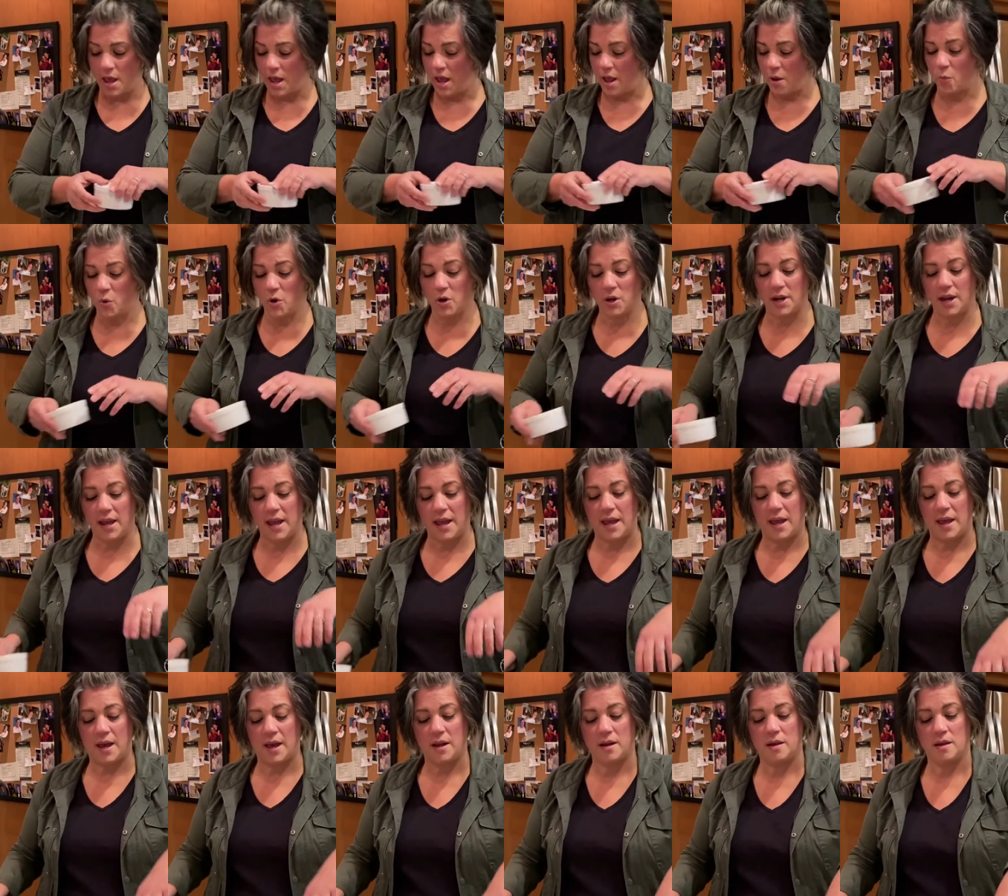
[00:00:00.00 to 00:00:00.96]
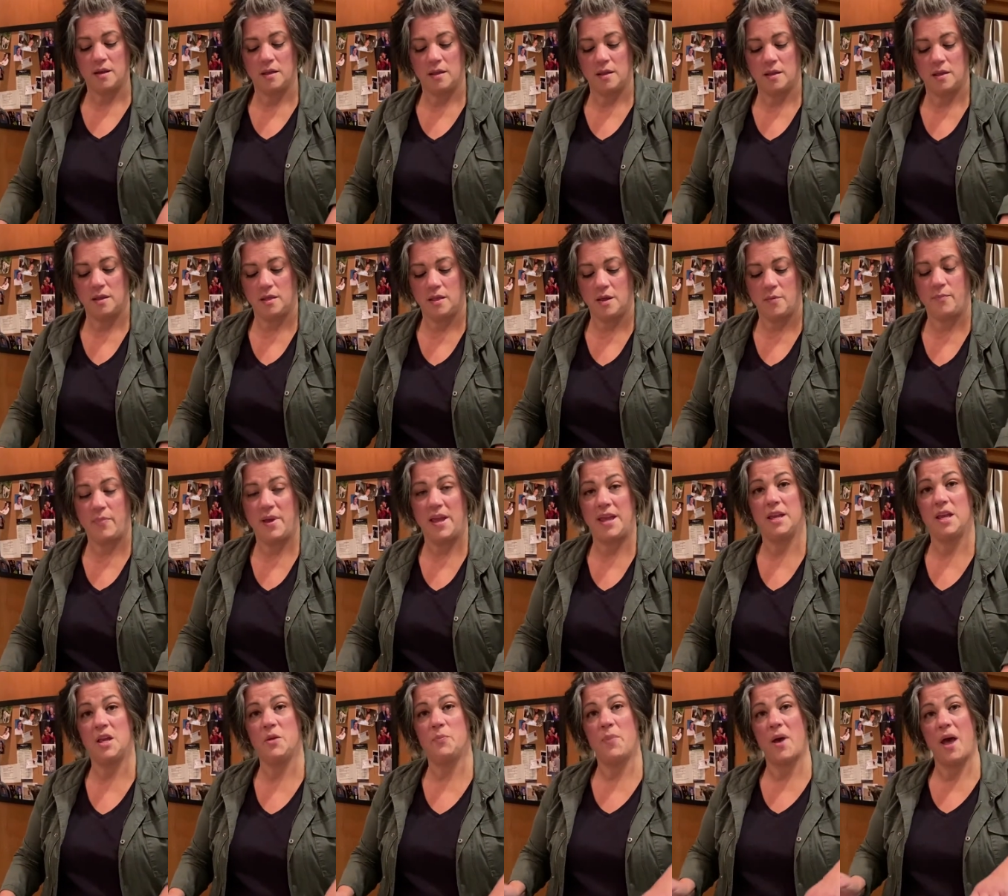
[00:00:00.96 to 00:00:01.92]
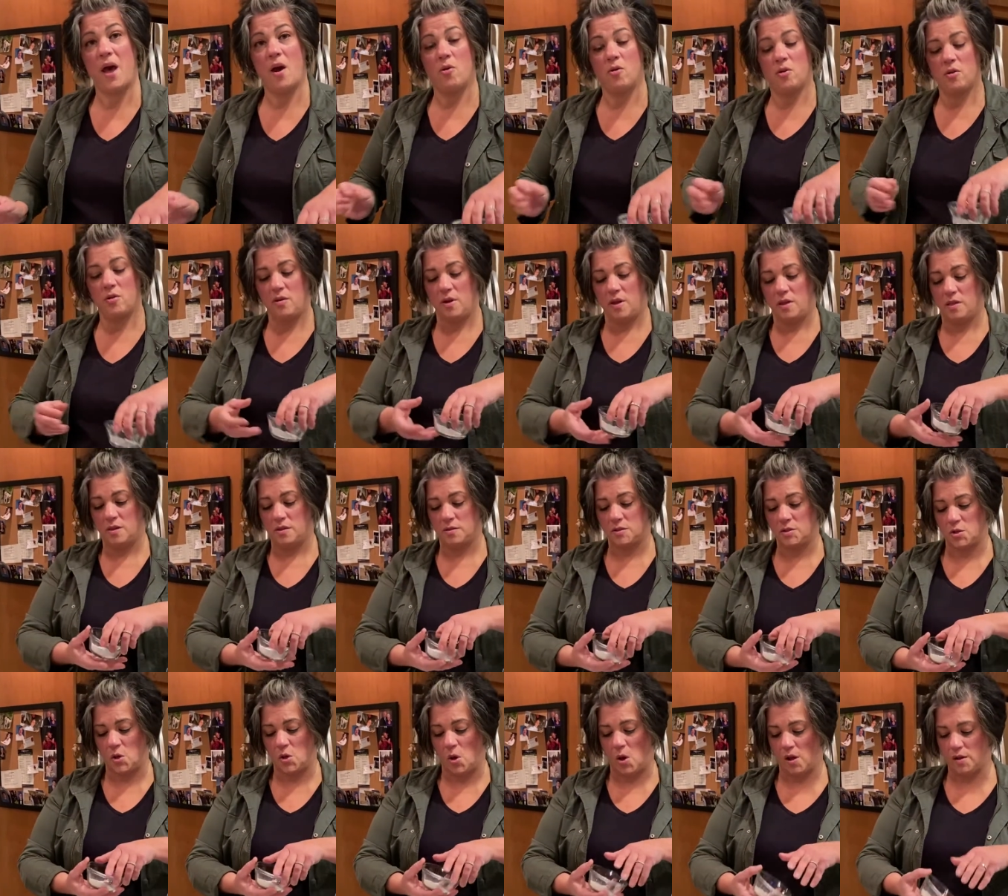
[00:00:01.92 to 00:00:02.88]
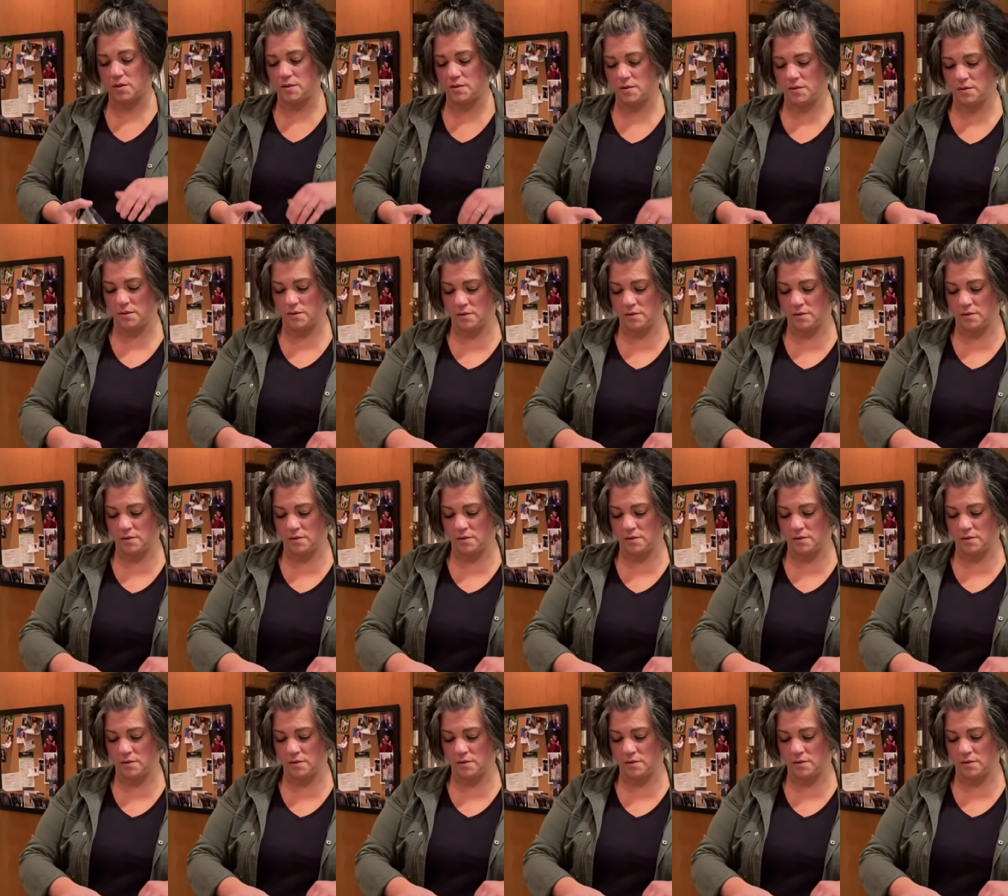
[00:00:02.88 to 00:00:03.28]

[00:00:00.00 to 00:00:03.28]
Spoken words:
and we're gonna add the baking powder and the salt.